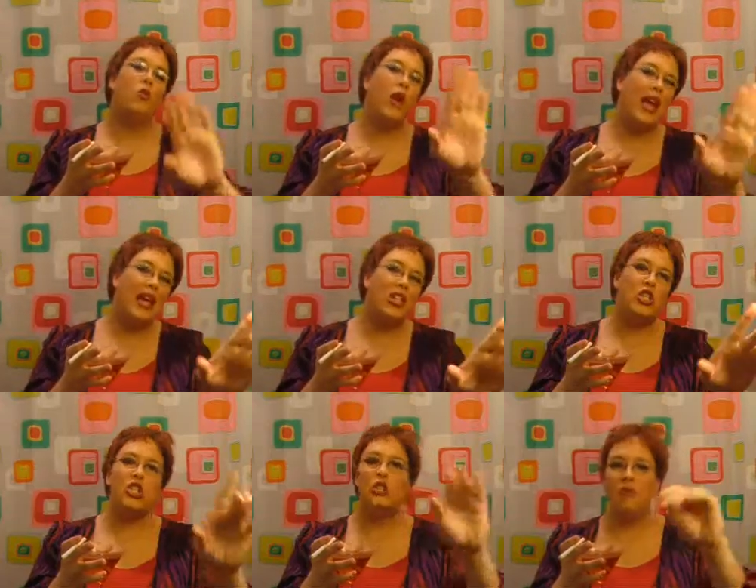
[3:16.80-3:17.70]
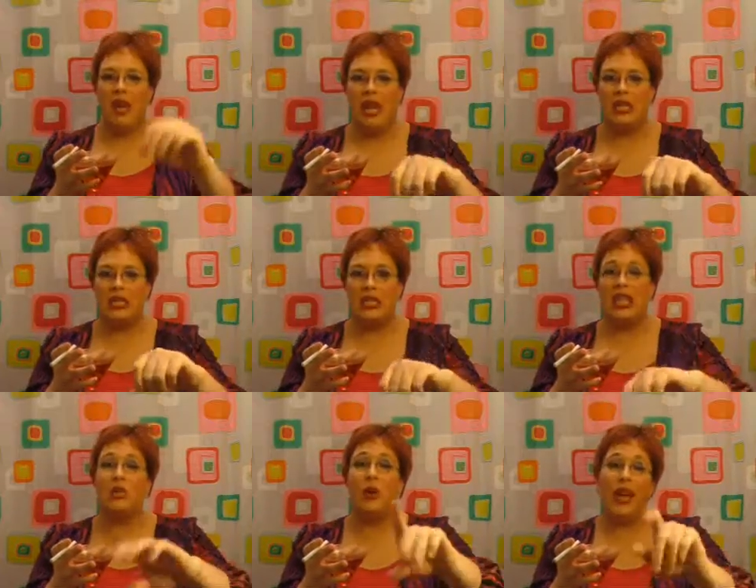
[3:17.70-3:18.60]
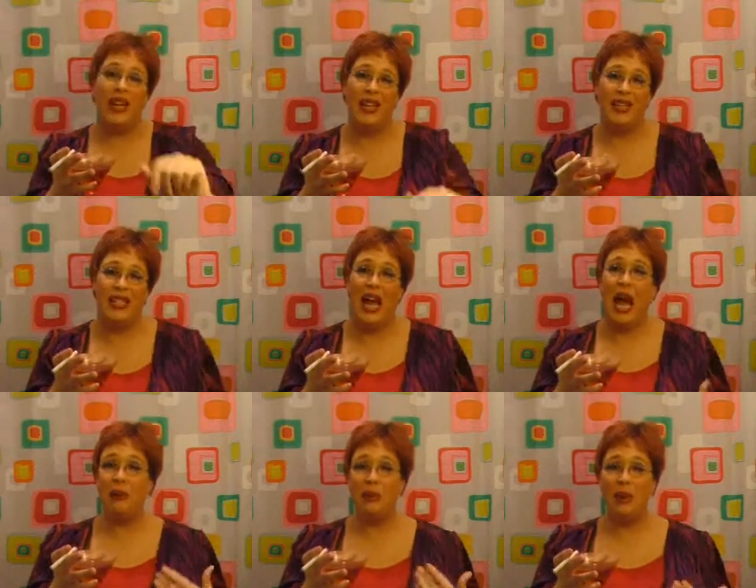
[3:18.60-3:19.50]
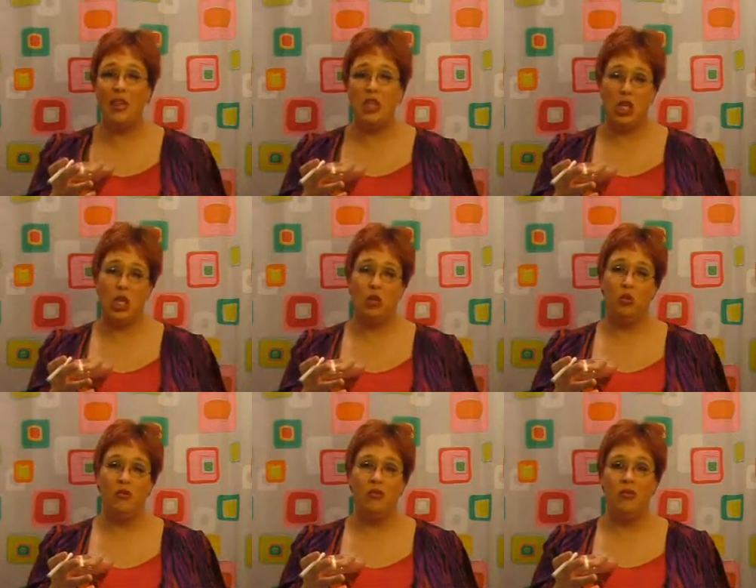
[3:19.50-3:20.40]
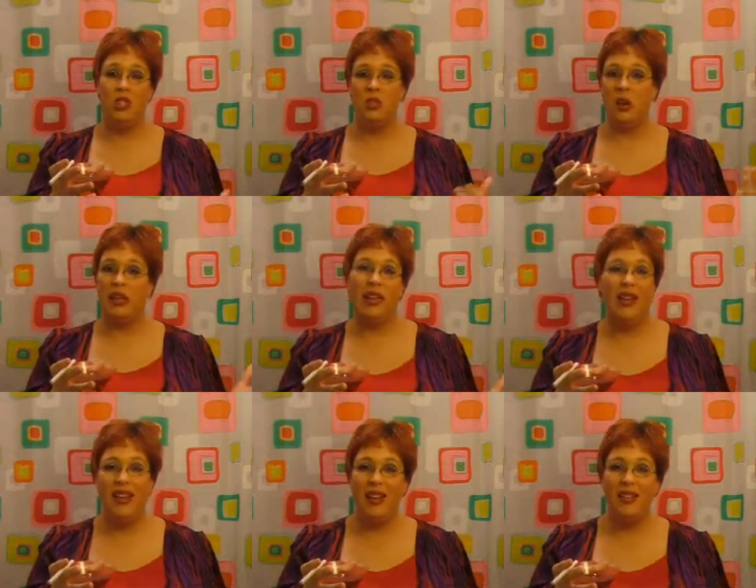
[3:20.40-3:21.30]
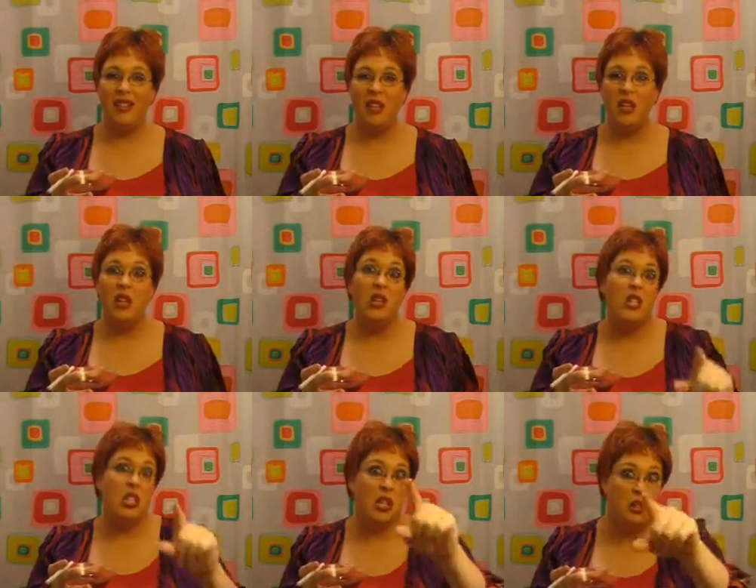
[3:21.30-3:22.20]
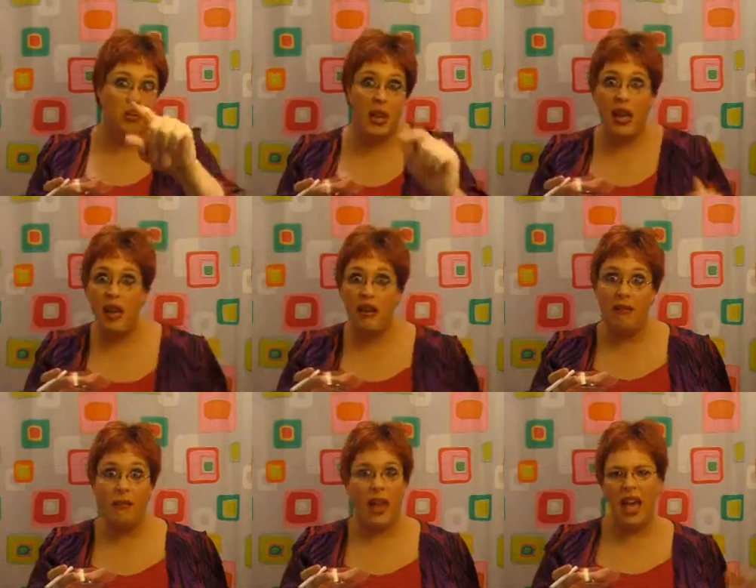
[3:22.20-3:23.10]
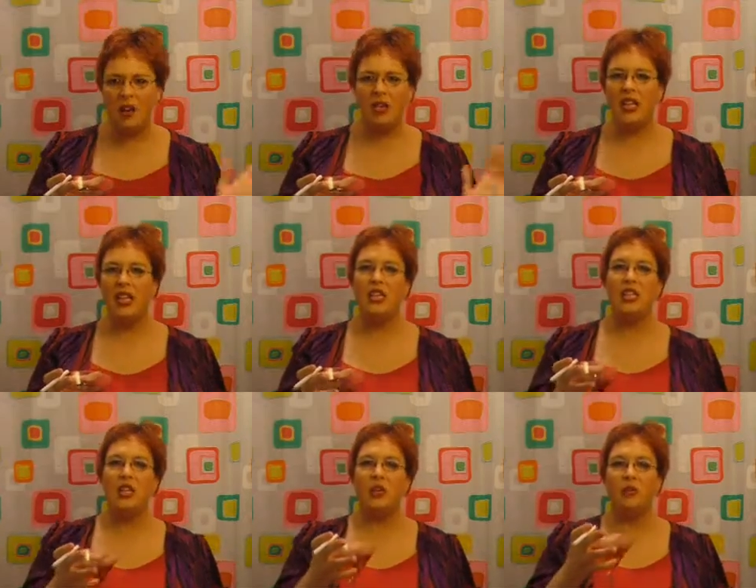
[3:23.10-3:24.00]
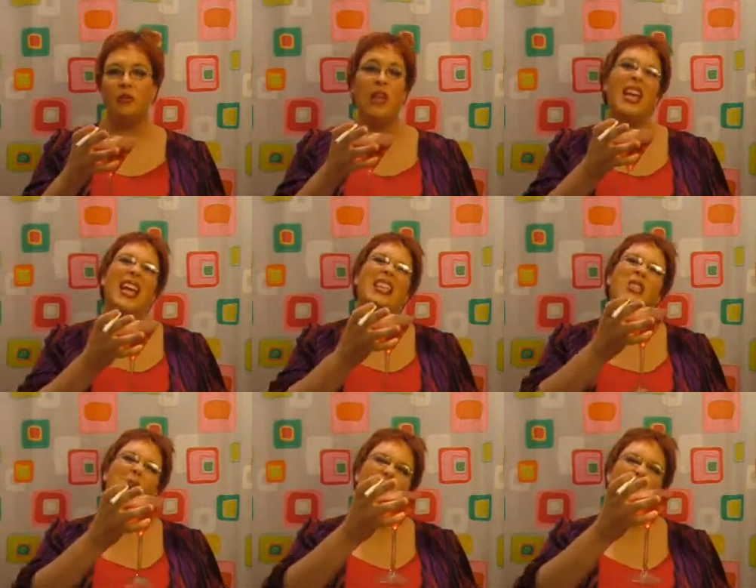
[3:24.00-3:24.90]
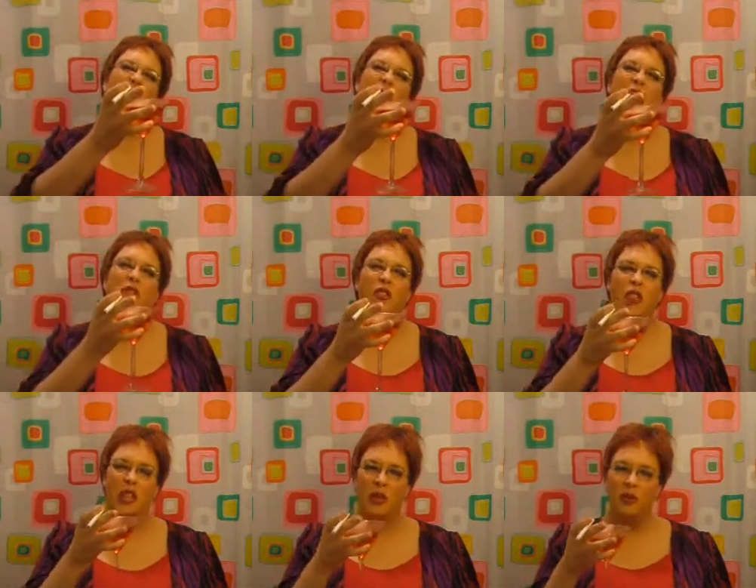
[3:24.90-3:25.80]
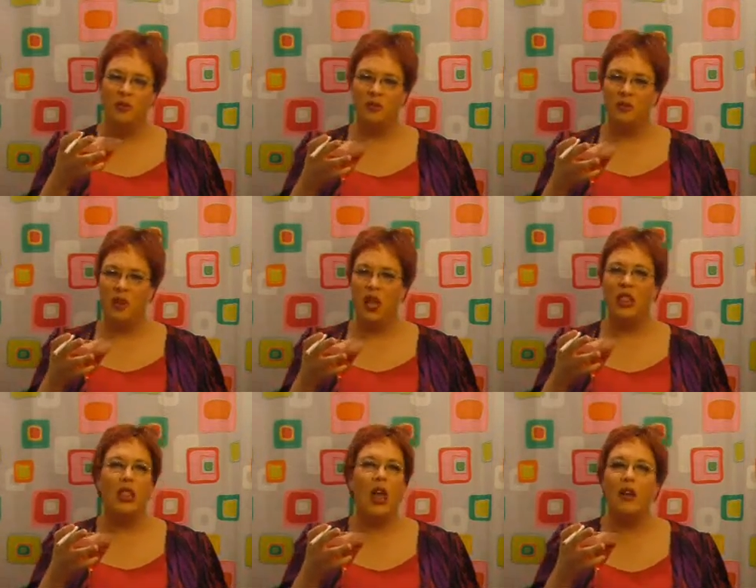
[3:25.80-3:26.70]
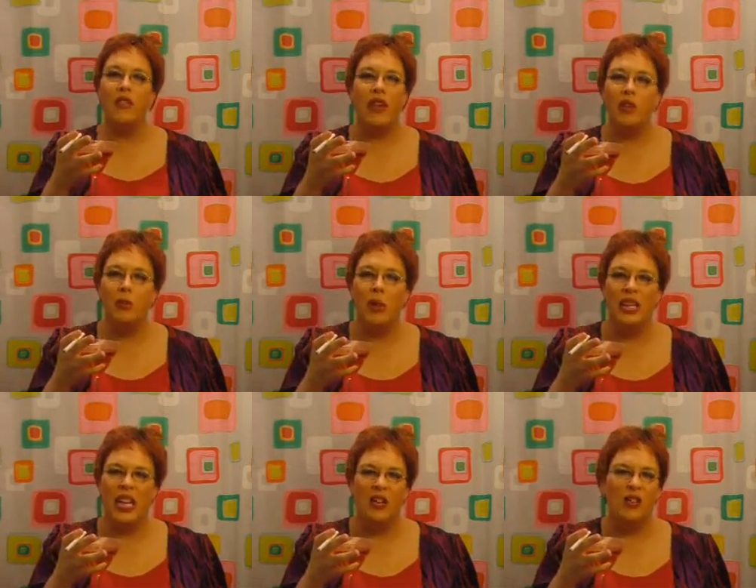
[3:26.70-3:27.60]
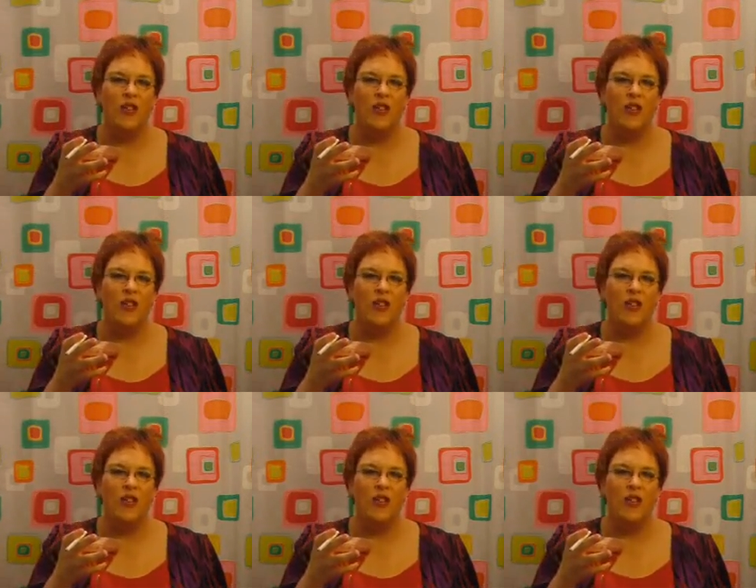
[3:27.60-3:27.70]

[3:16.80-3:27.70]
race schmace, that's what I gotta say. I'm a big Jew. Do I care? Do you care? I don't think you do. So I have an idea for you. Love everybody and